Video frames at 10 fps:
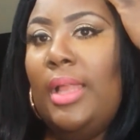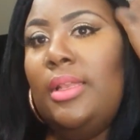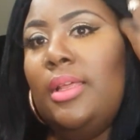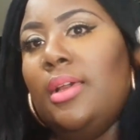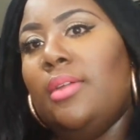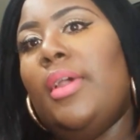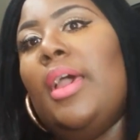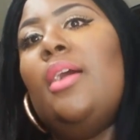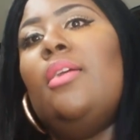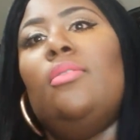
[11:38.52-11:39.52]
I love
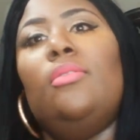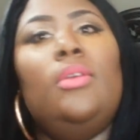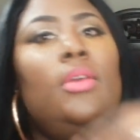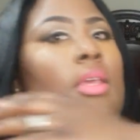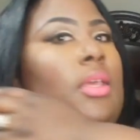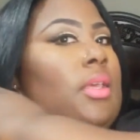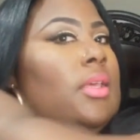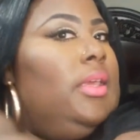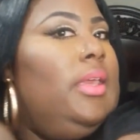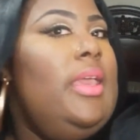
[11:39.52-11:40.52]
how
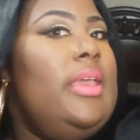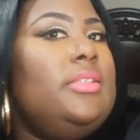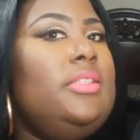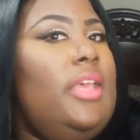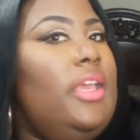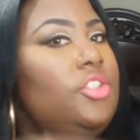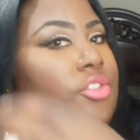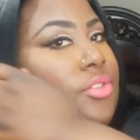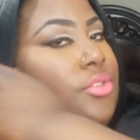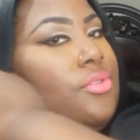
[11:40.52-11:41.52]
it has
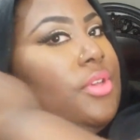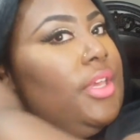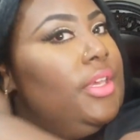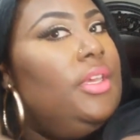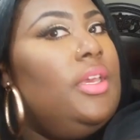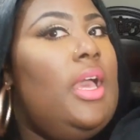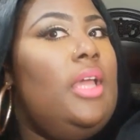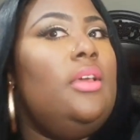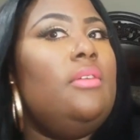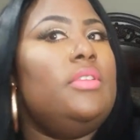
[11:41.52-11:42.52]
texture to it.
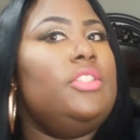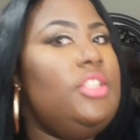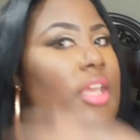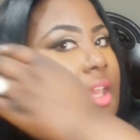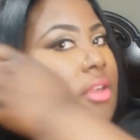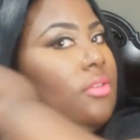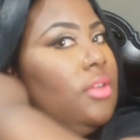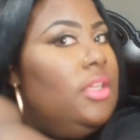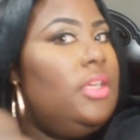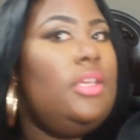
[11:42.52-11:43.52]
I love the shine
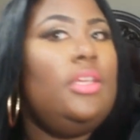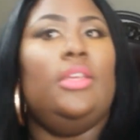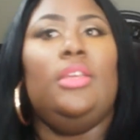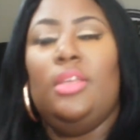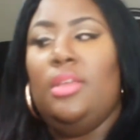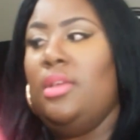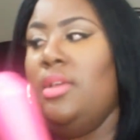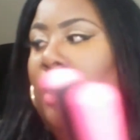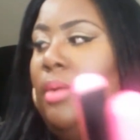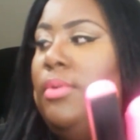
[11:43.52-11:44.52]
on it.
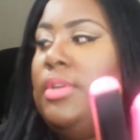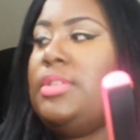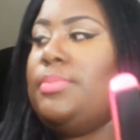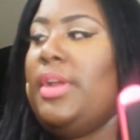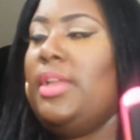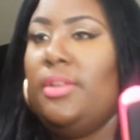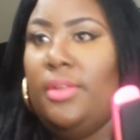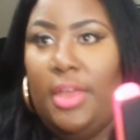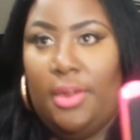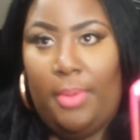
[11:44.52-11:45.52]
I'm going to spray a
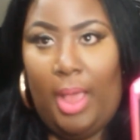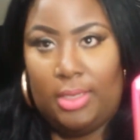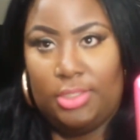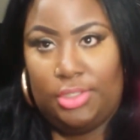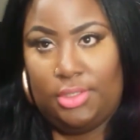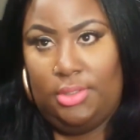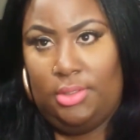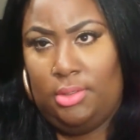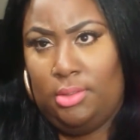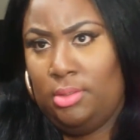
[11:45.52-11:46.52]
little hair polisher
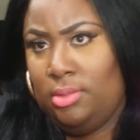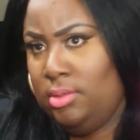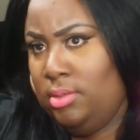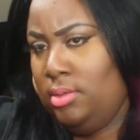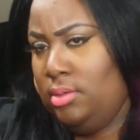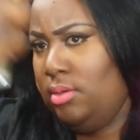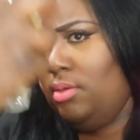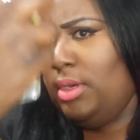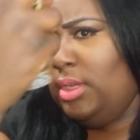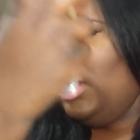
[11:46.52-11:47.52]

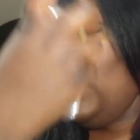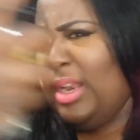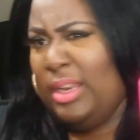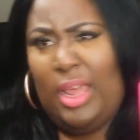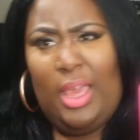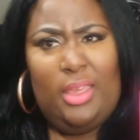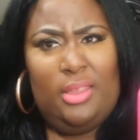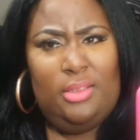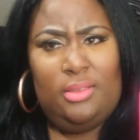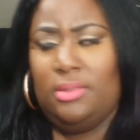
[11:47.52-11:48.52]
on it, not a
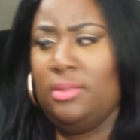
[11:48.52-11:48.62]
lot.